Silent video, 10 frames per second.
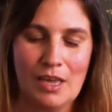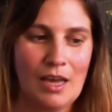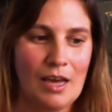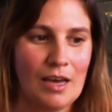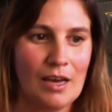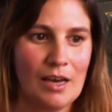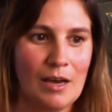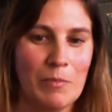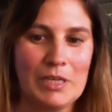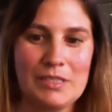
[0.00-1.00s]

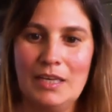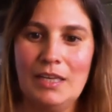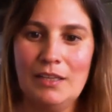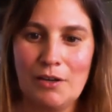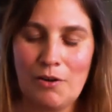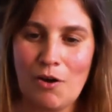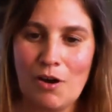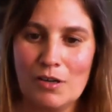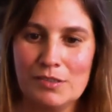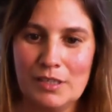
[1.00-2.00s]
maintaining the
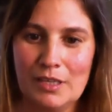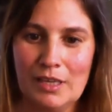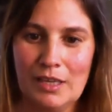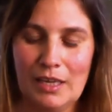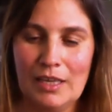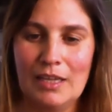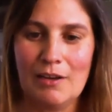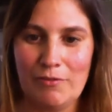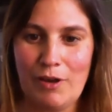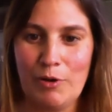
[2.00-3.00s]
cost in
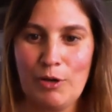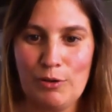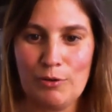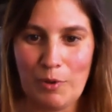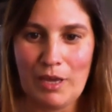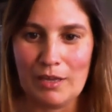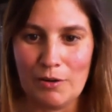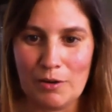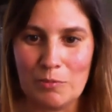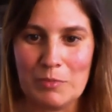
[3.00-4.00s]
a very good way,
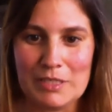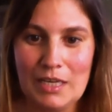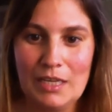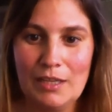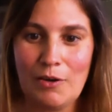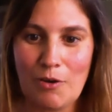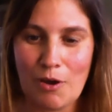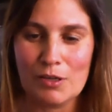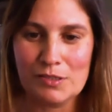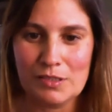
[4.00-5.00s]
or maintaining the
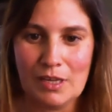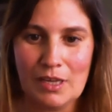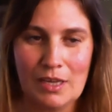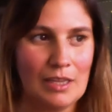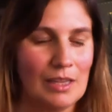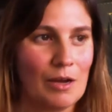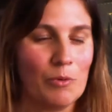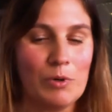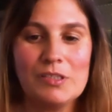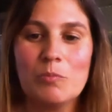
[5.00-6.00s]
cost in a
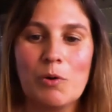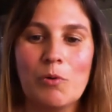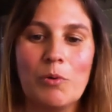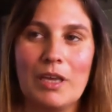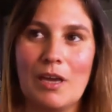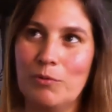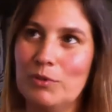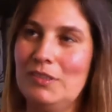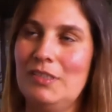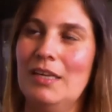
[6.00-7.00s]
reasonable way, I
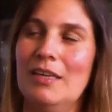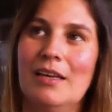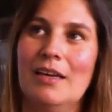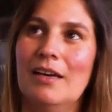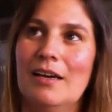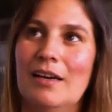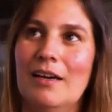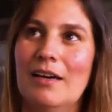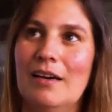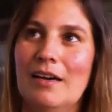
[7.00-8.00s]
would say.
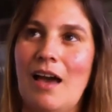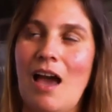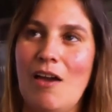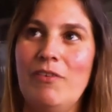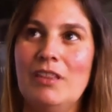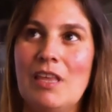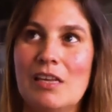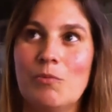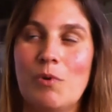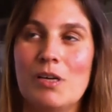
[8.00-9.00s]
I think
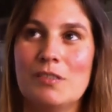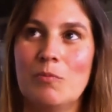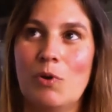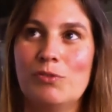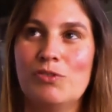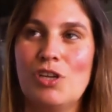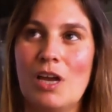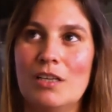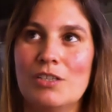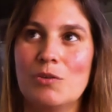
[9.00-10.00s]
that was the most
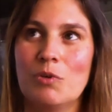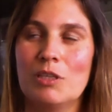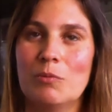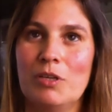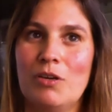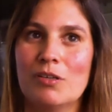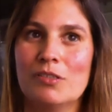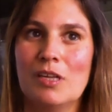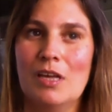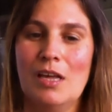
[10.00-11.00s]
challenging one,
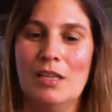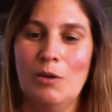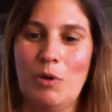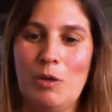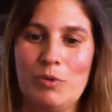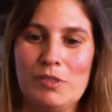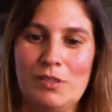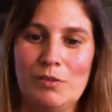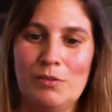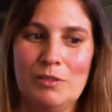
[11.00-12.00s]
because the way
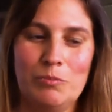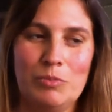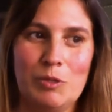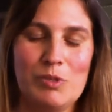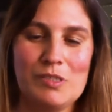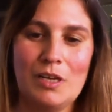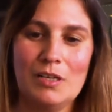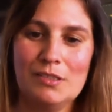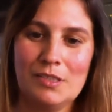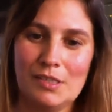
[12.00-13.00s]
the
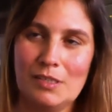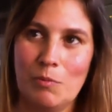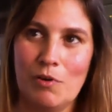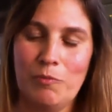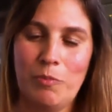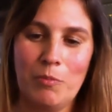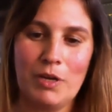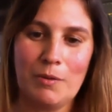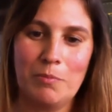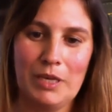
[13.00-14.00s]
Brazilian system of
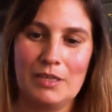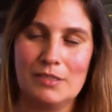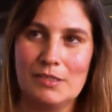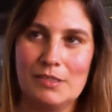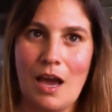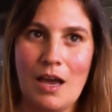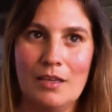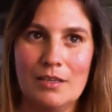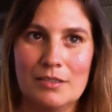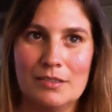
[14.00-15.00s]
public bids
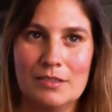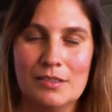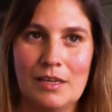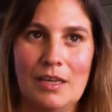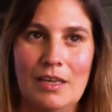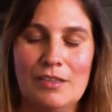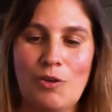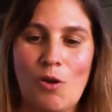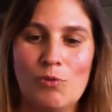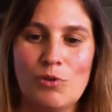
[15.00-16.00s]
hires,
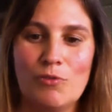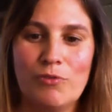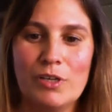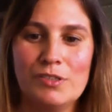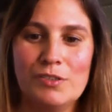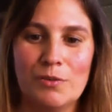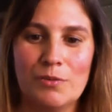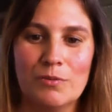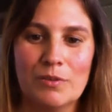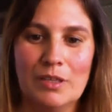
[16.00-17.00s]
it's
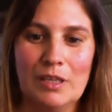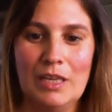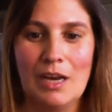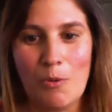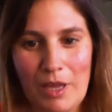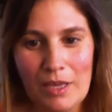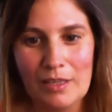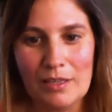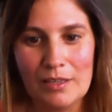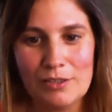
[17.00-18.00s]
controversial in a
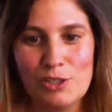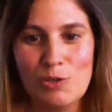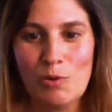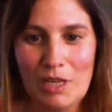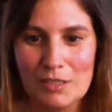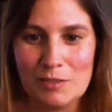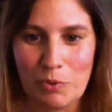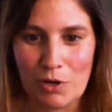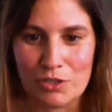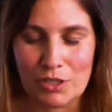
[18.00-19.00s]
way to lead
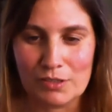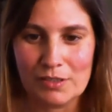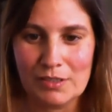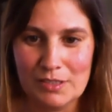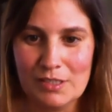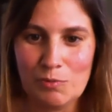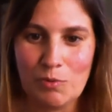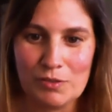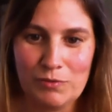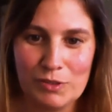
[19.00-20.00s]
projects. This
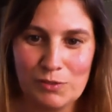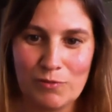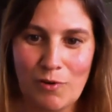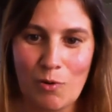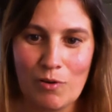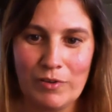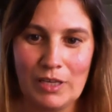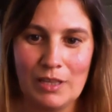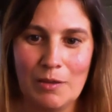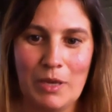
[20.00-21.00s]
was, first of all, I
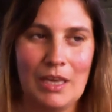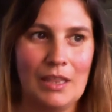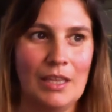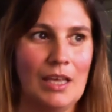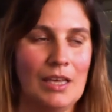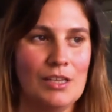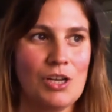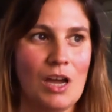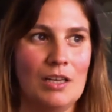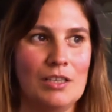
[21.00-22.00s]
think the main
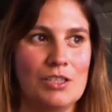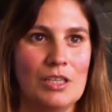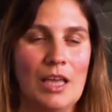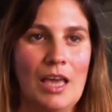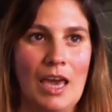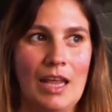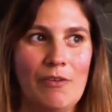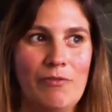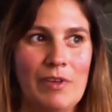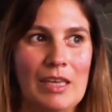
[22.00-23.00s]
challenge. And
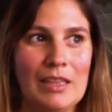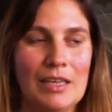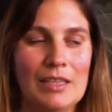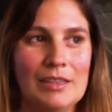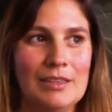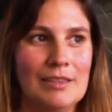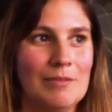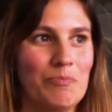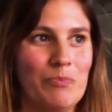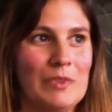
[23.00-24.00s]
I think that
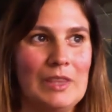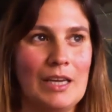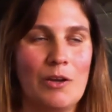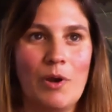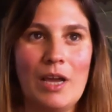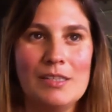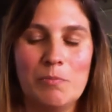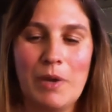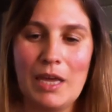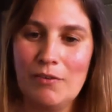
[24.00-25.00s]
the great
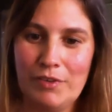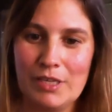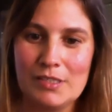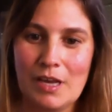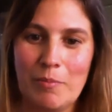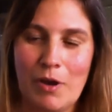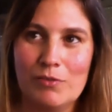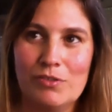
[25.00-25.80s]
benefit about